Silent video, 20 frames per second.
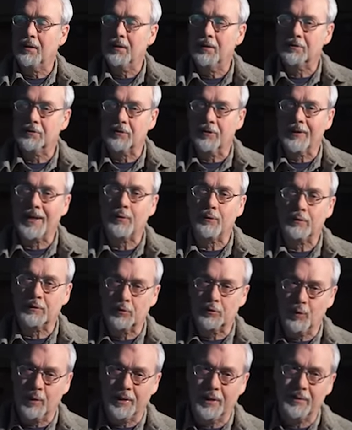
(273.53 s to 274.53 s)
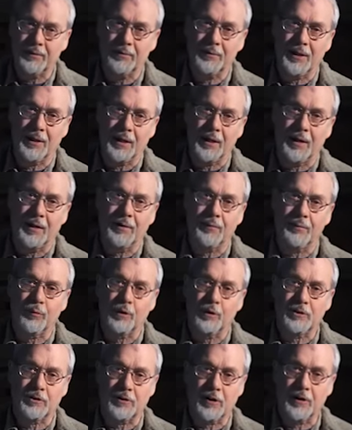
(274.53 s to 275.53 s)
So that was when
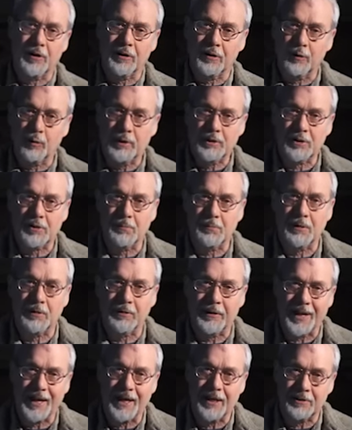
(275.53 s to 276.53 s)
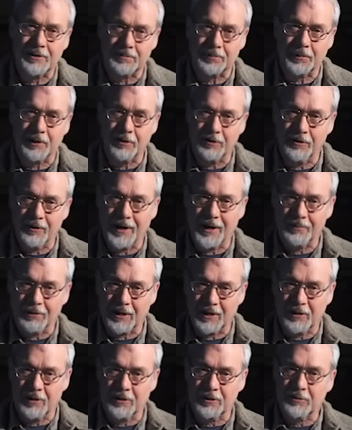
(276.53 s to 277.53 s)
we started the Wisdom of the Hands program at
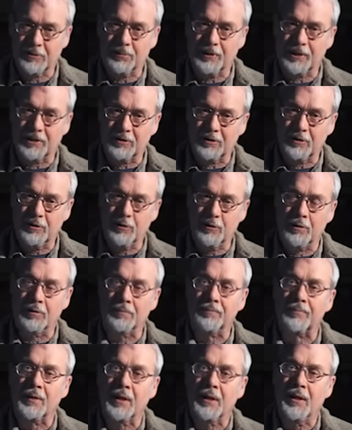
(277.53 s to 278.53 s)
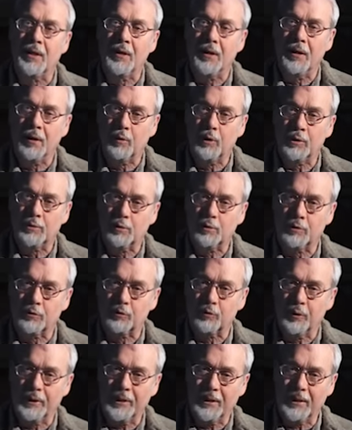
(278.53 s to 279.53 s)
Clear Spring School, which was
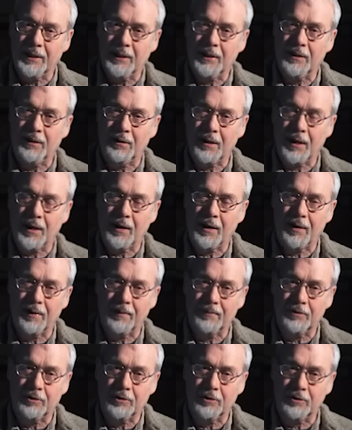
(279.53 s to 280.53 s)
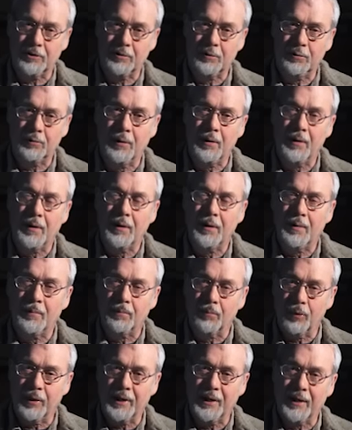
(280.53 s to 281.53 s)
really to
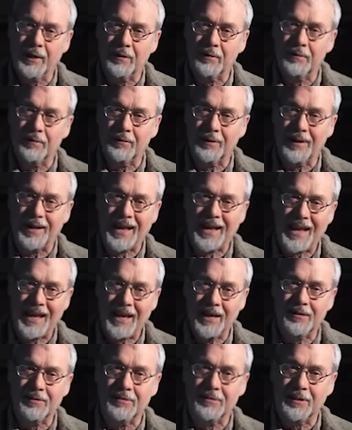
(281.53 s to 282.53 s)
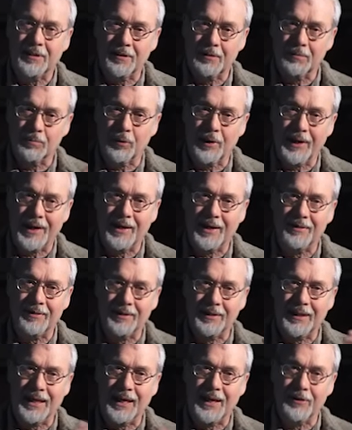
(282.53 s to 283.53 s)
bring the hands and the brain
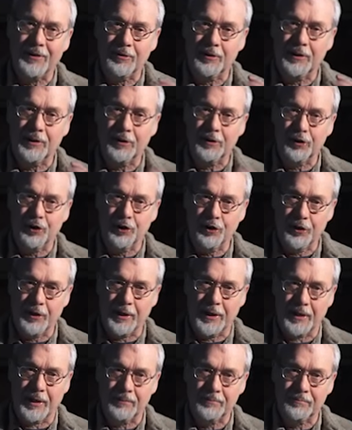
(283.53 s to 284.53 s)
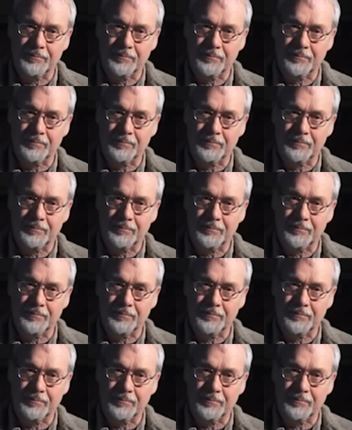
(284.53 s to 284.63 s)
together in learning.